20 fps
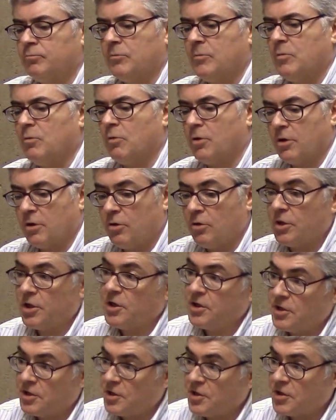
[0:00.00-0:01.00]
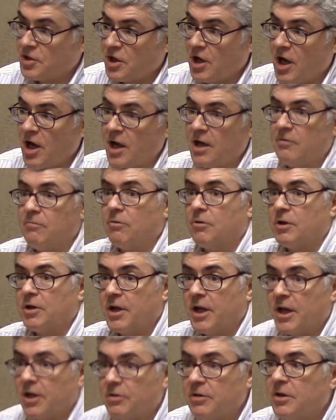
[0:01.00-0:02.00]
we're going to look into this guy and we're going to
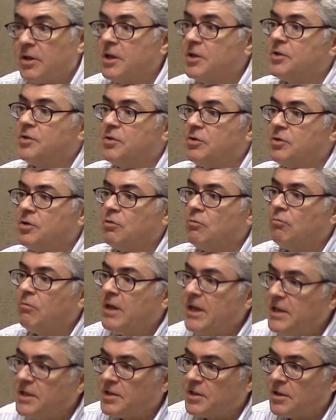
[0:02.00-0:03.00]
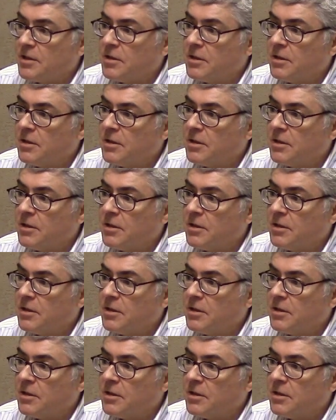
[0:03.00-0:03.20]
gather, unless there's a reason.